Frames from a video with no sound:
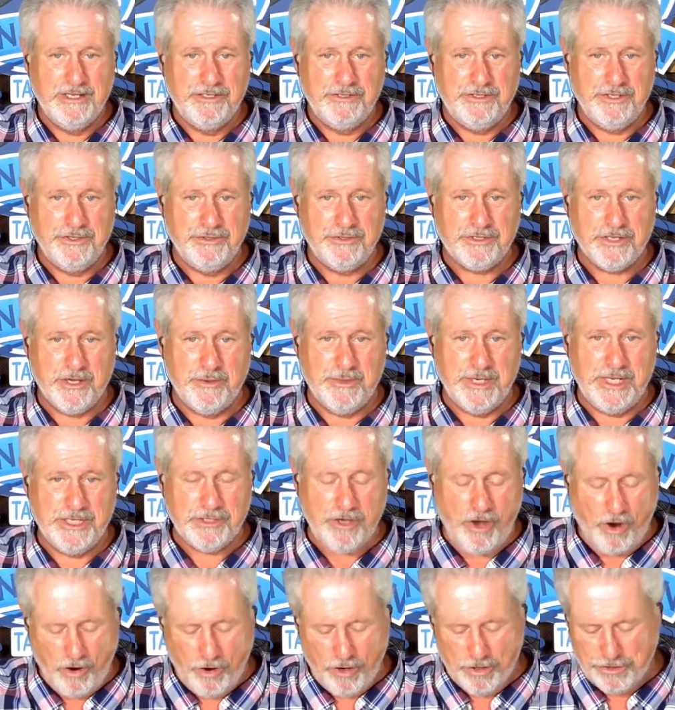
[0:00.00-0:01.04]
to some of these
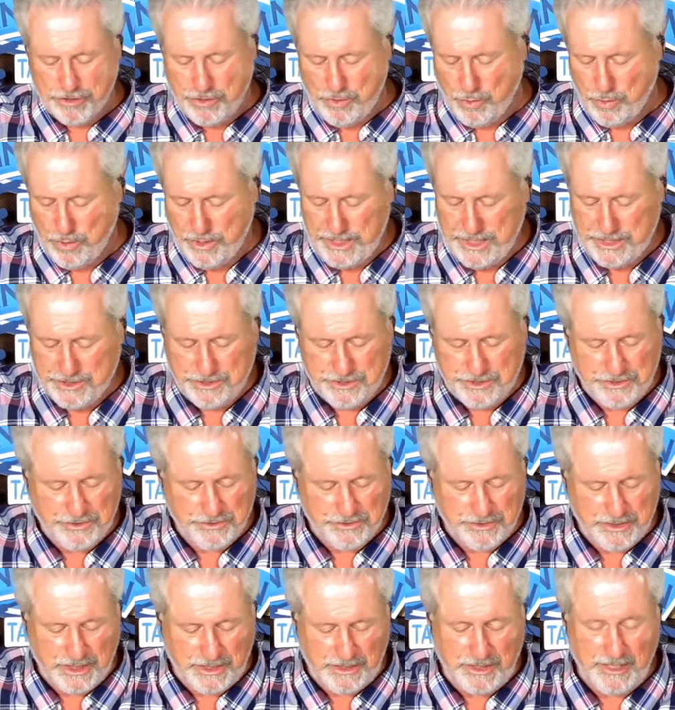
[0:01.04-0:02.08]
hardcore issues
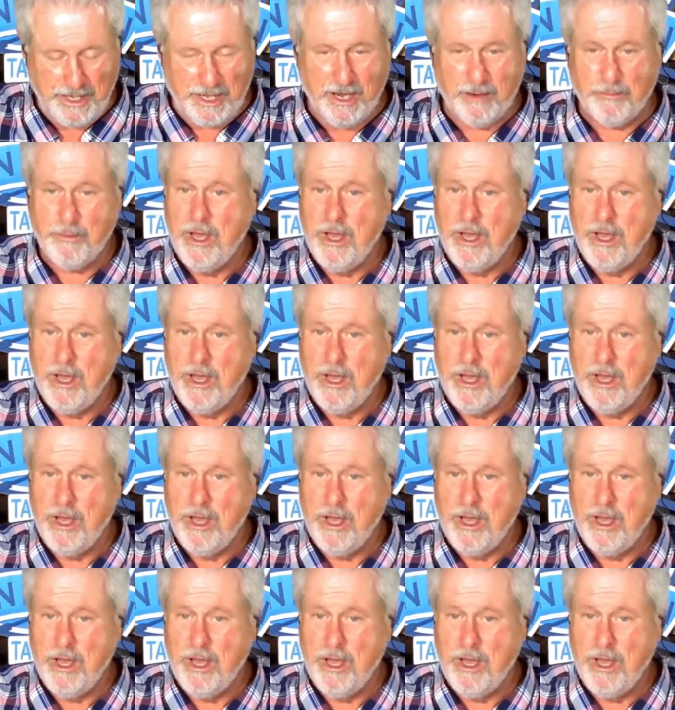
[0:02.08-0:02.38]
than them.